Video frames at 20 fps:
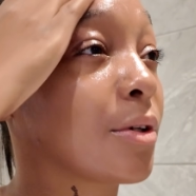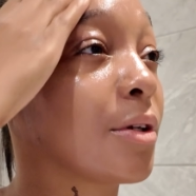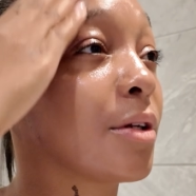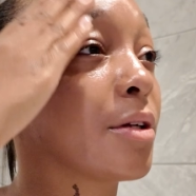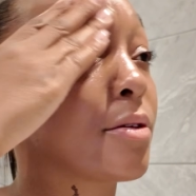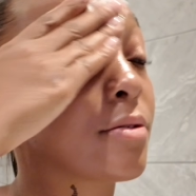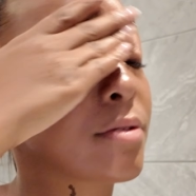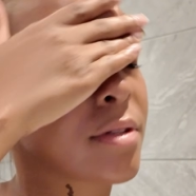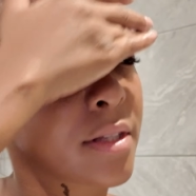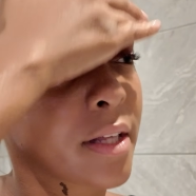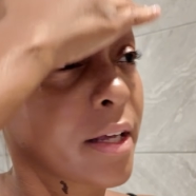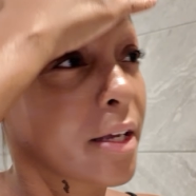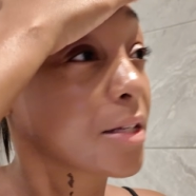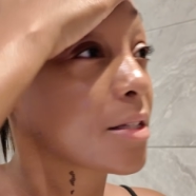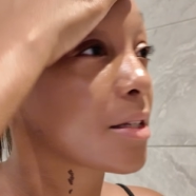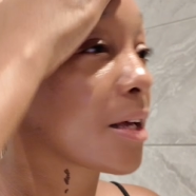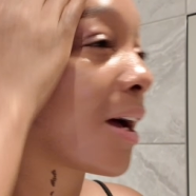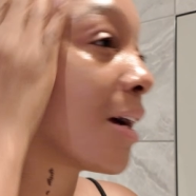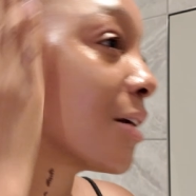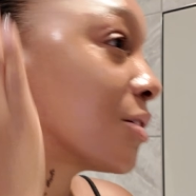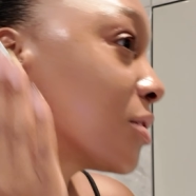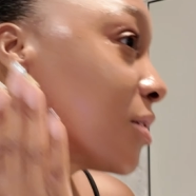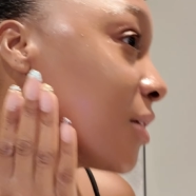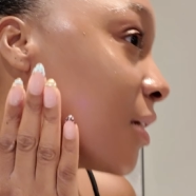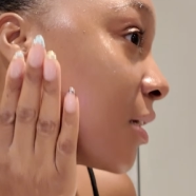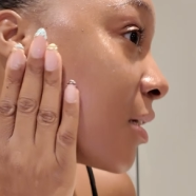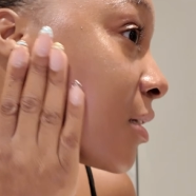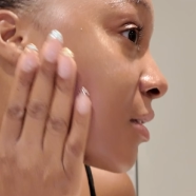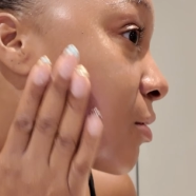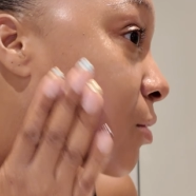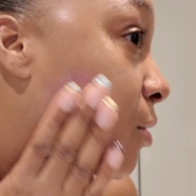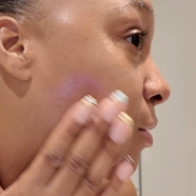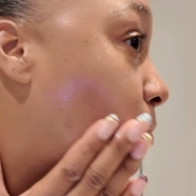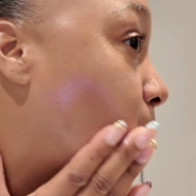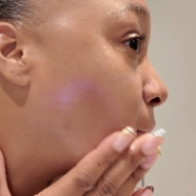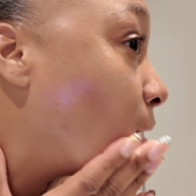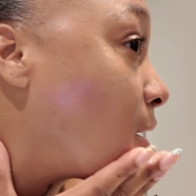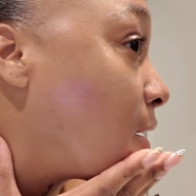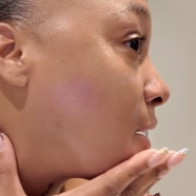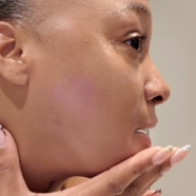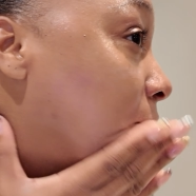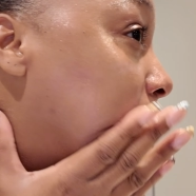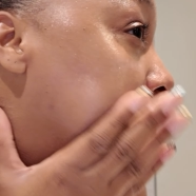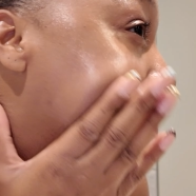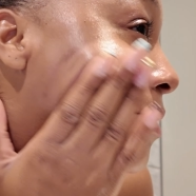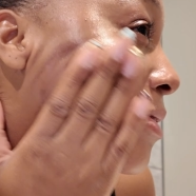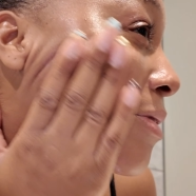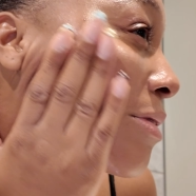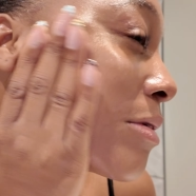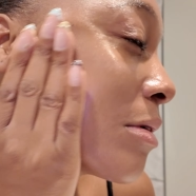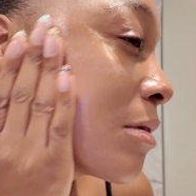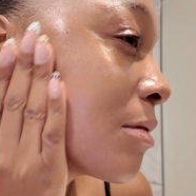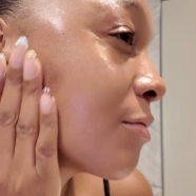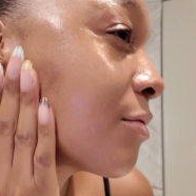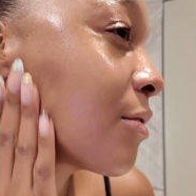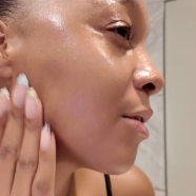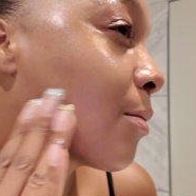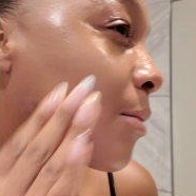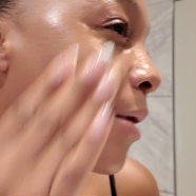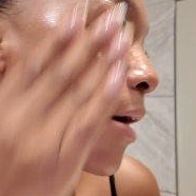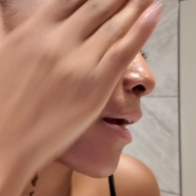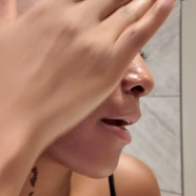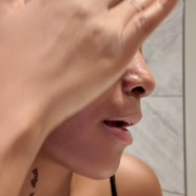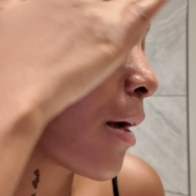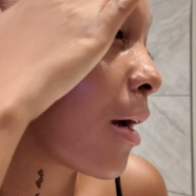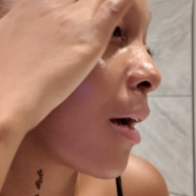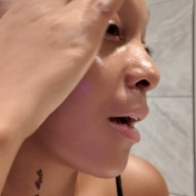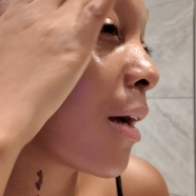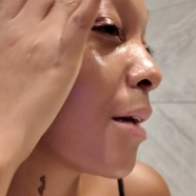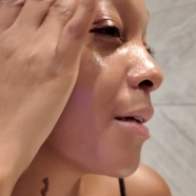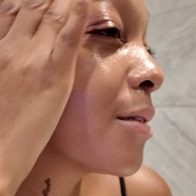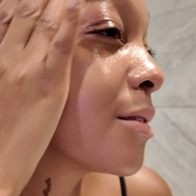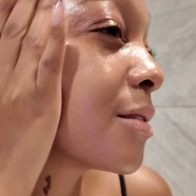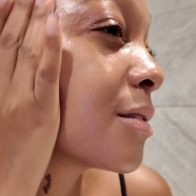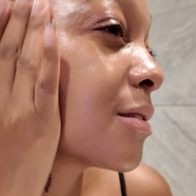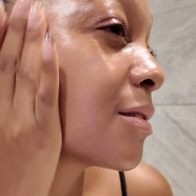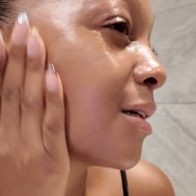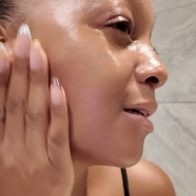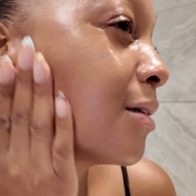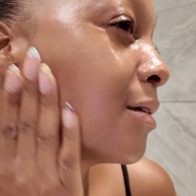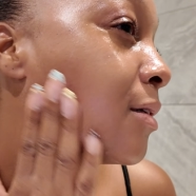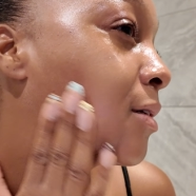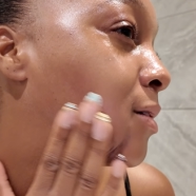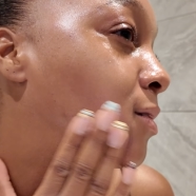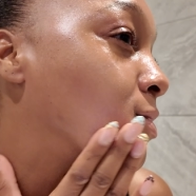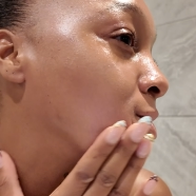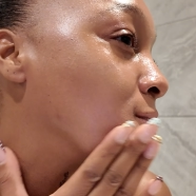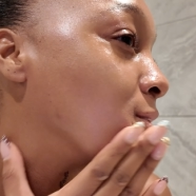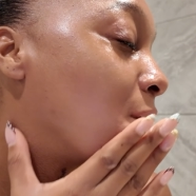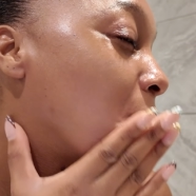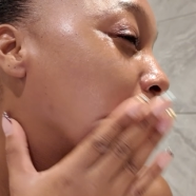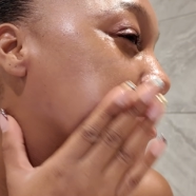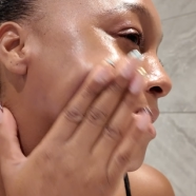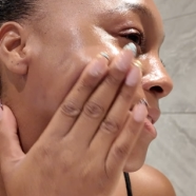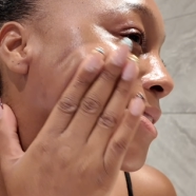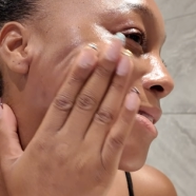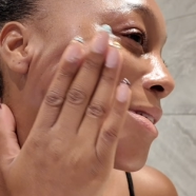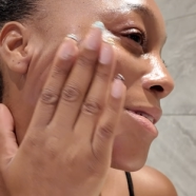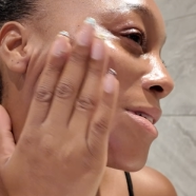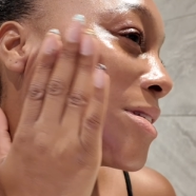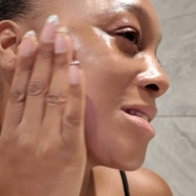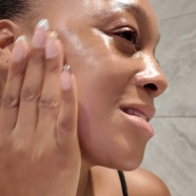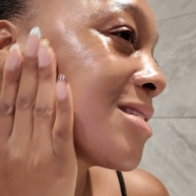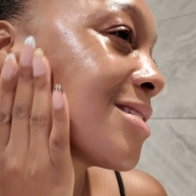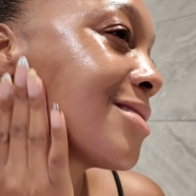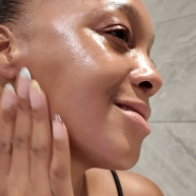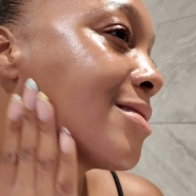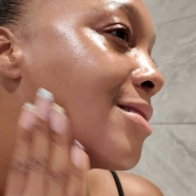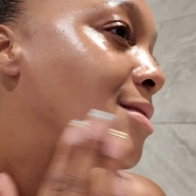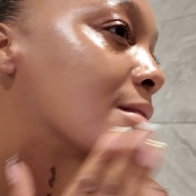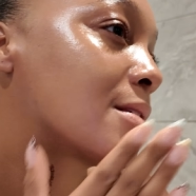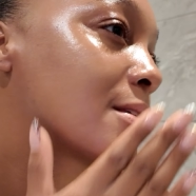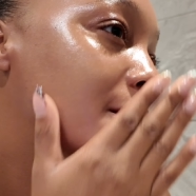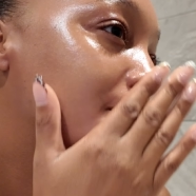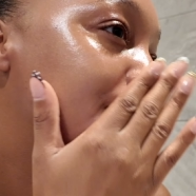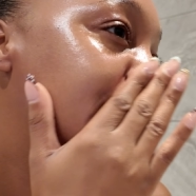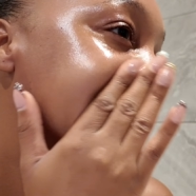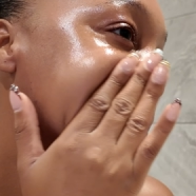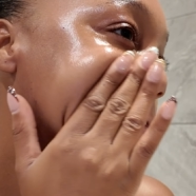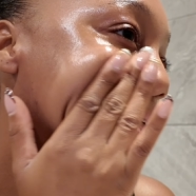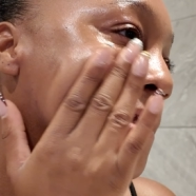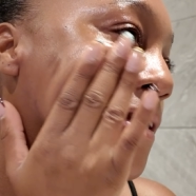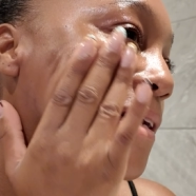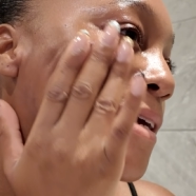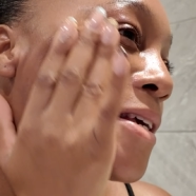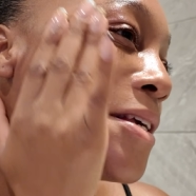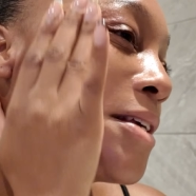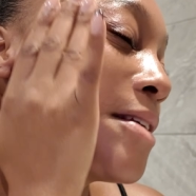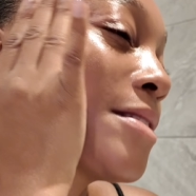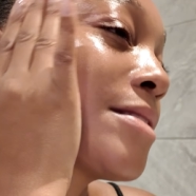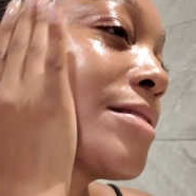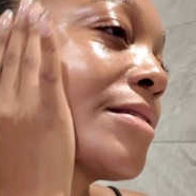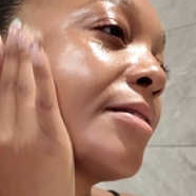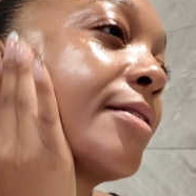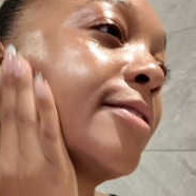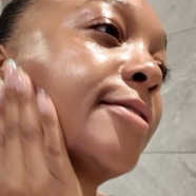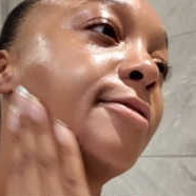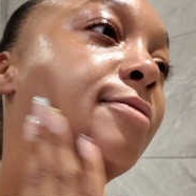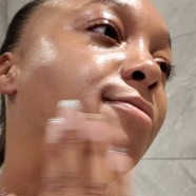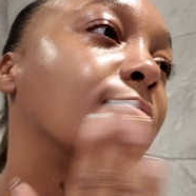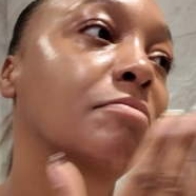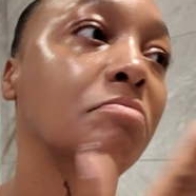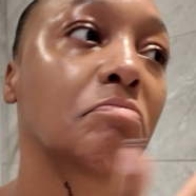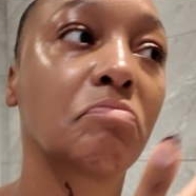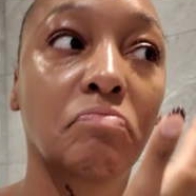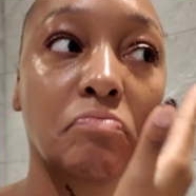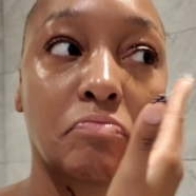going to use this. Actually, it's not bad for a white cast, and the consistency is decent.